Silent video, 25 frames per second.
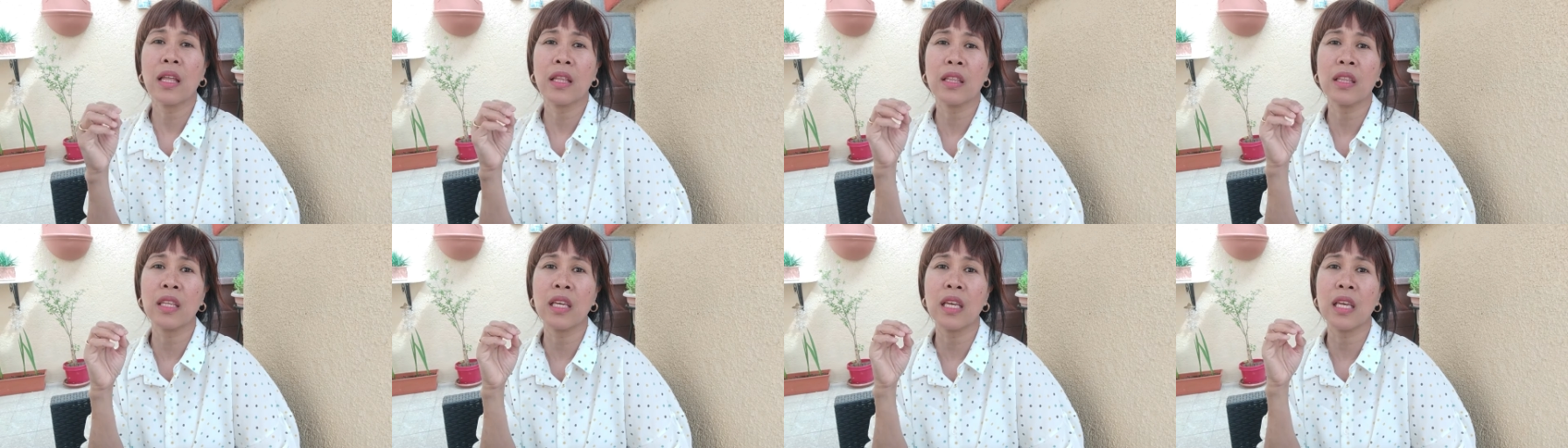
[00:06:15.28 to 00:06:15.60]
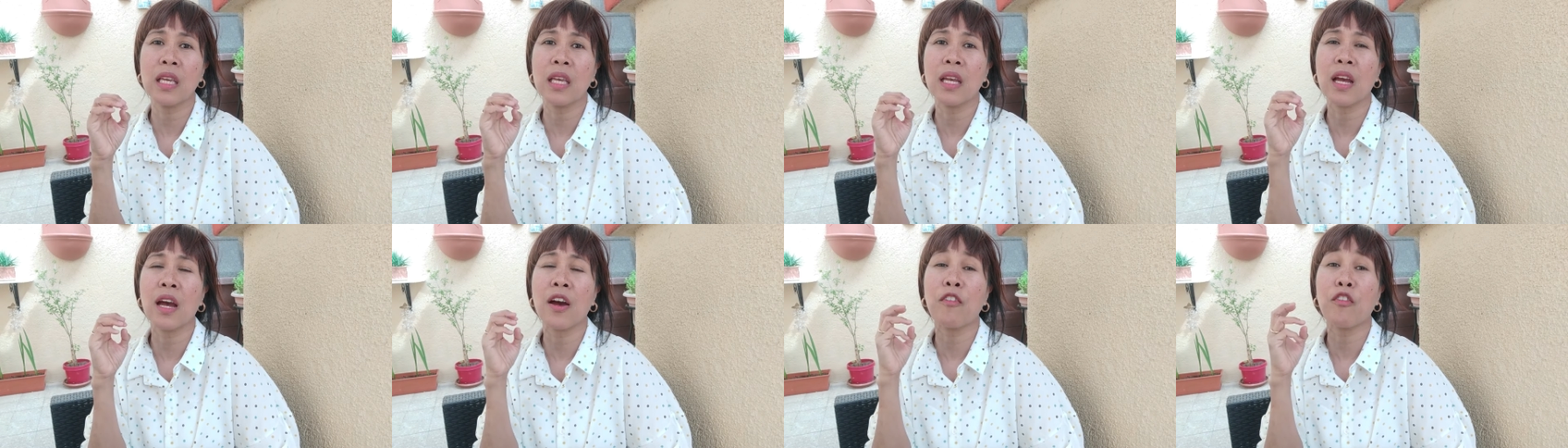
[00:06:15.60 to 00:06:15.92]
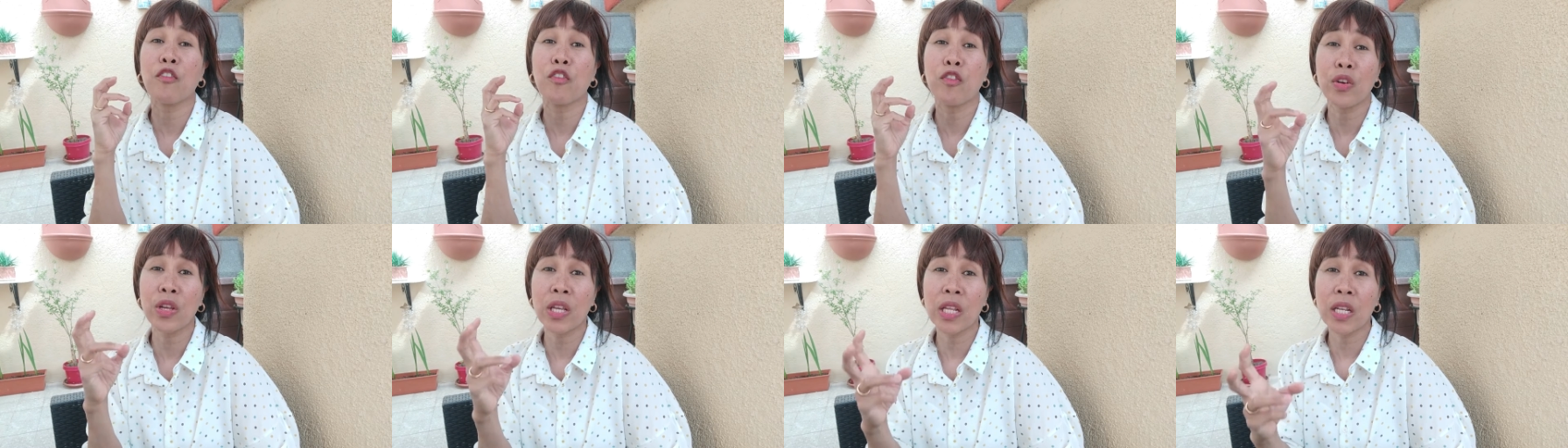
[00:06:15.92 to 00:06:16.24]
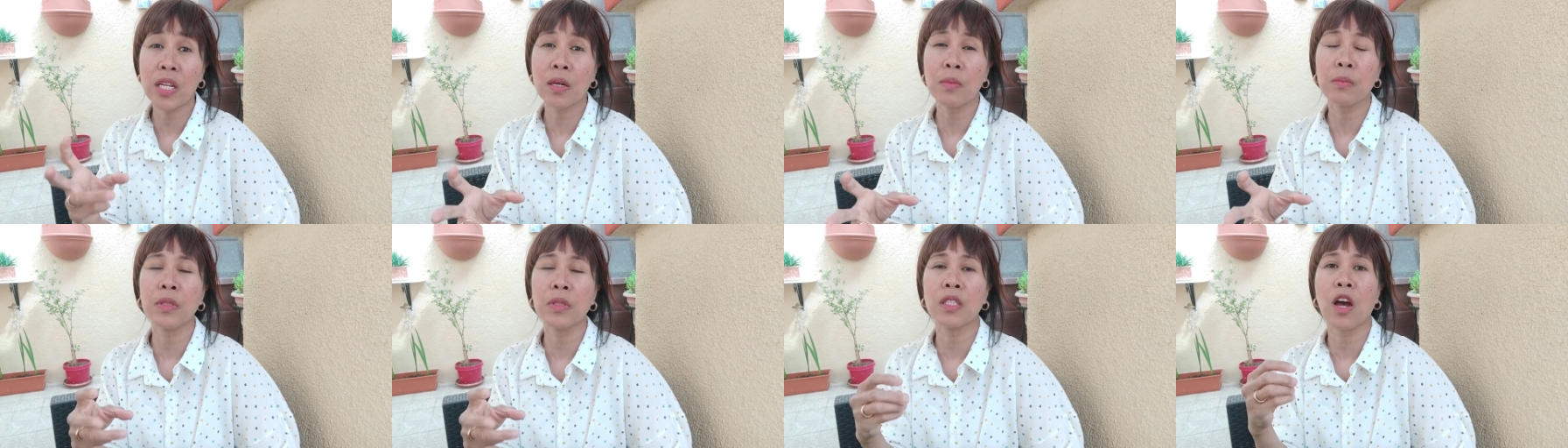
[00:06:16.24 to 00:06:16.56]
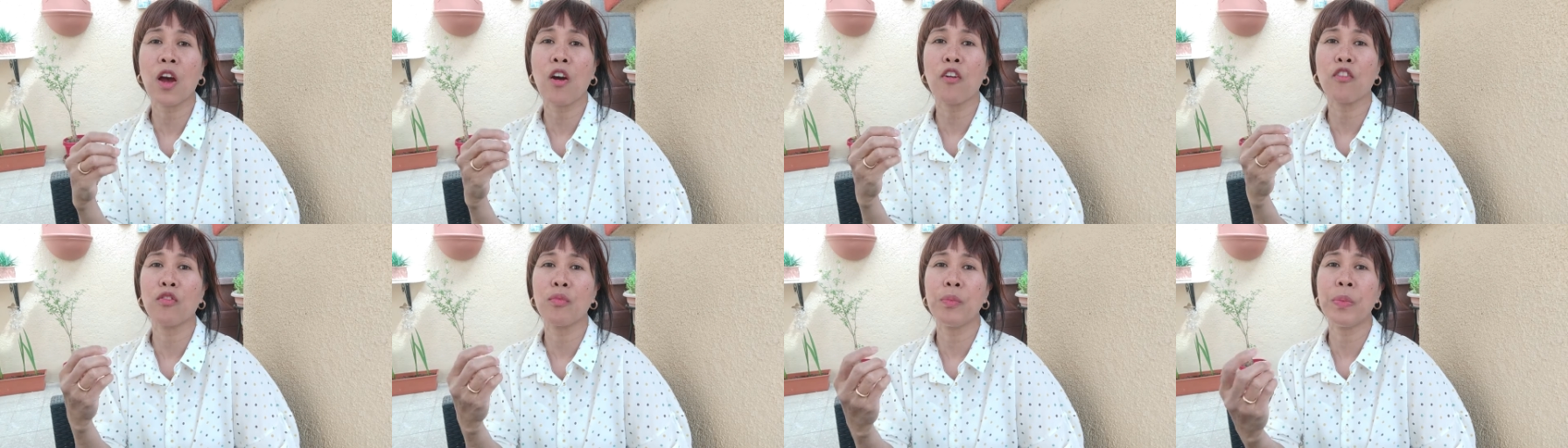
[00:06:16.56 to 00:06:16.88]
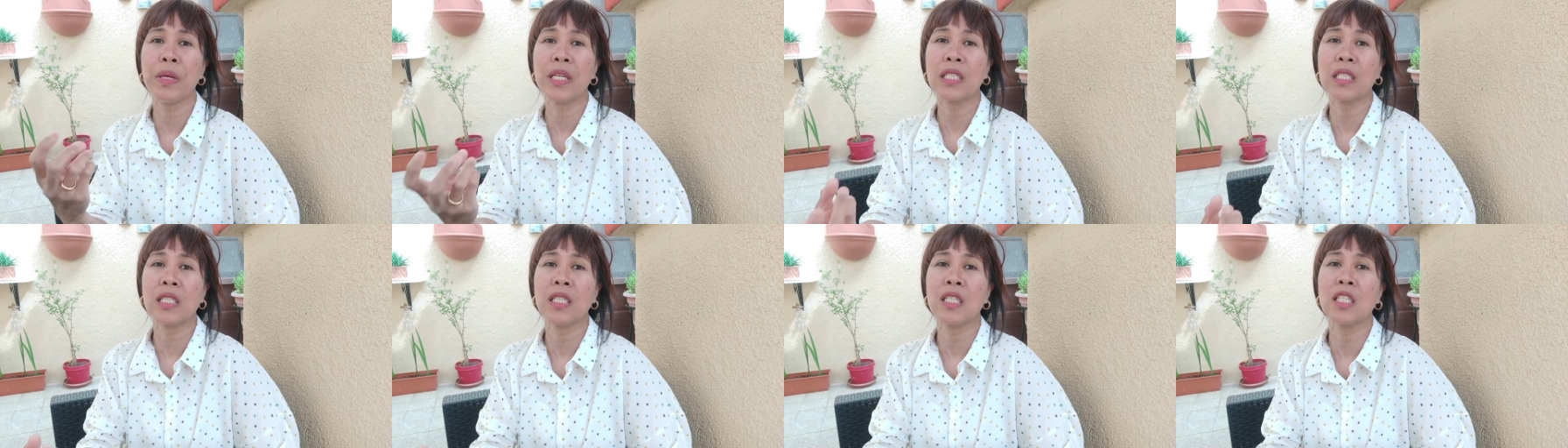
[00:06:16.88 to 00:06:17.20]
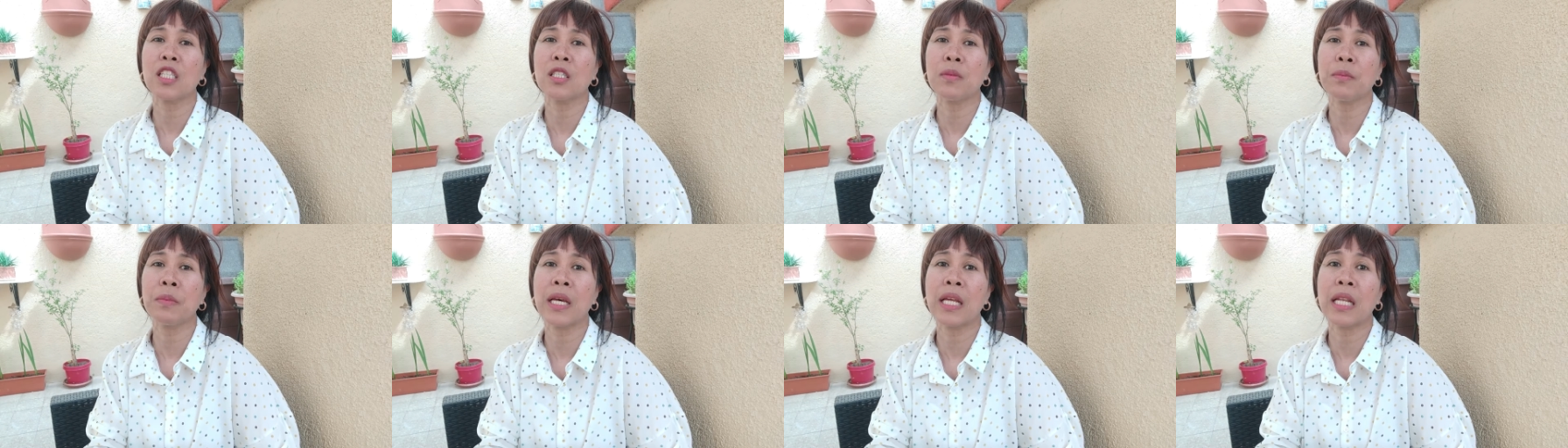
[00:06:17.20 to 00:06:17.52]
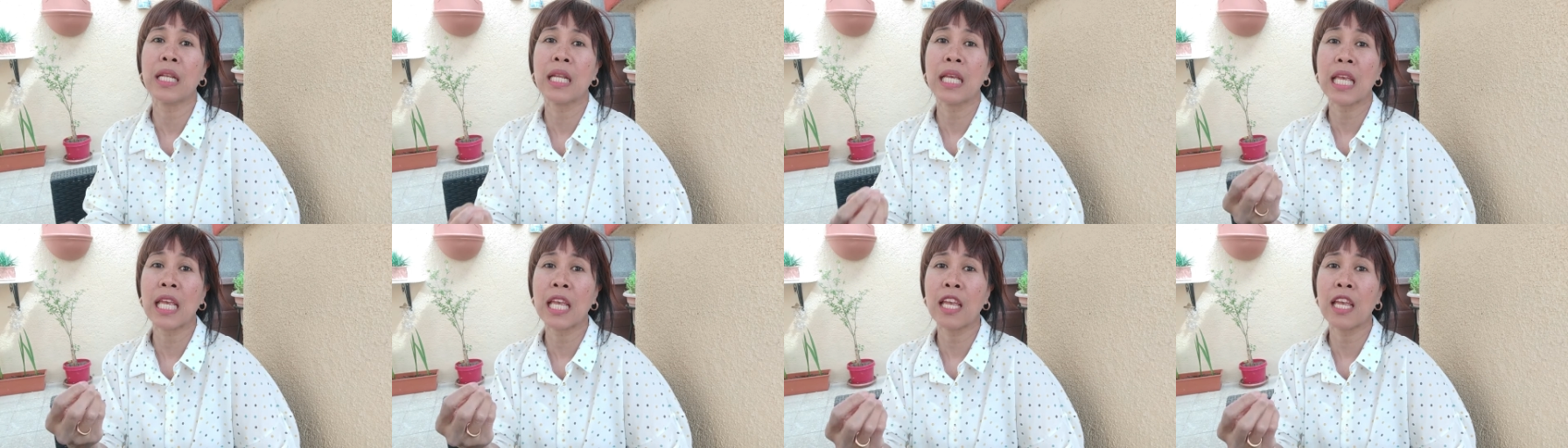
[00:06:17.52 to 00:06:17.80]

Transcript: the uh, freedoms of businessmen,